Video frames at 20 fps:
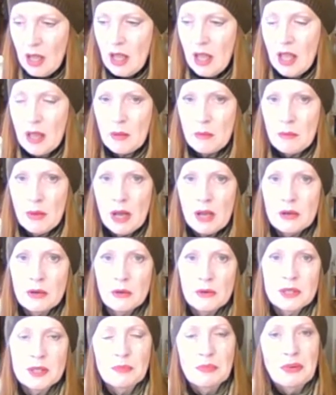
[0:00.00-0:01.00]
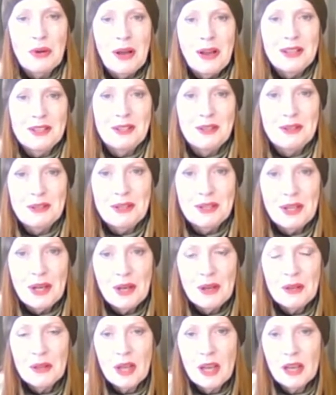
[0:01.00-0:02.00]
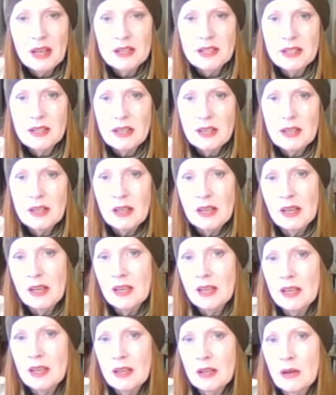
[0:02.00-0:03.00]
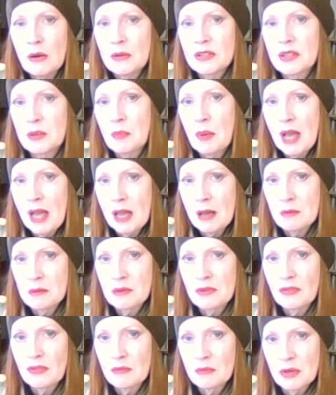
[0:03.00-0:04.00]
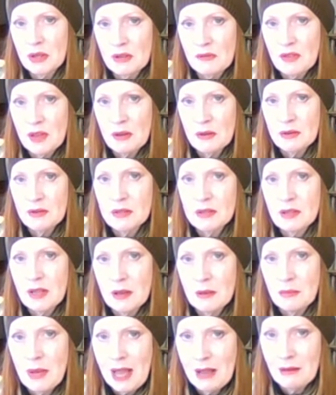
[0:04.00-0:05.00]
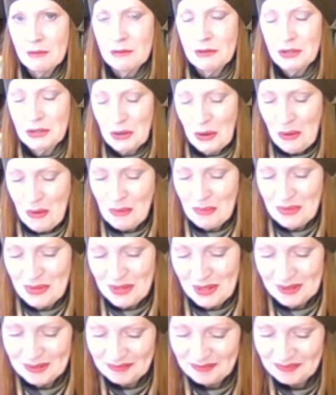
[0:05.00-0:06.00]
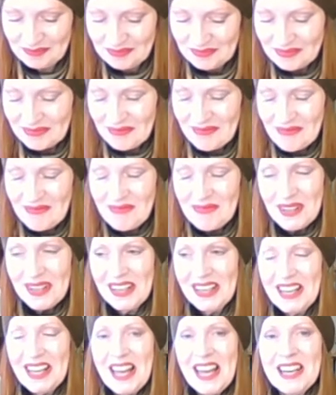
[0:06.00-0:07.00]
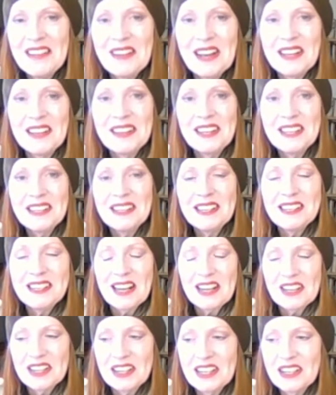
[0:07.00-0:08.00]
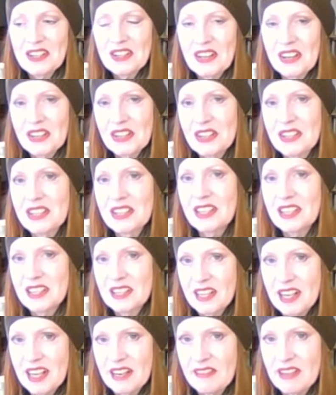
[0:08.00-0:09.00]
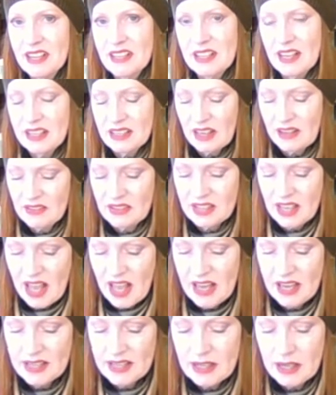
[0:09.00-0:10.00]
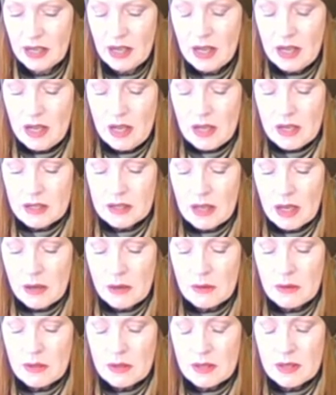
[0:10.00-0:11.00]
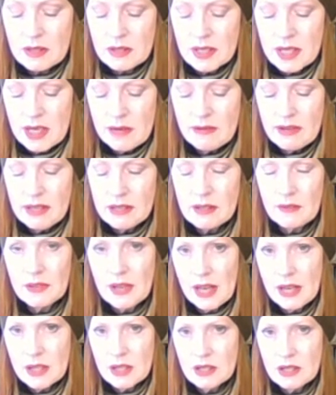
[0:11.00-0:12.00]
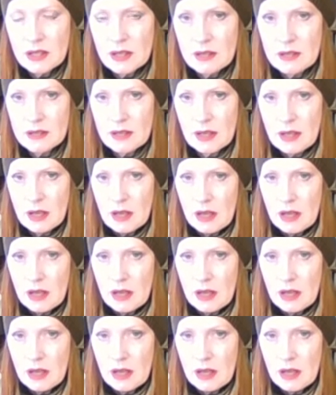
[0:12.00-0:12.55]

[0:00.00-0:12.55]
It might not surprise you to know that it cost £1 from one of those pound shops. Anyway, this is actually an introduction to the series, as I've said. So the series of lectures,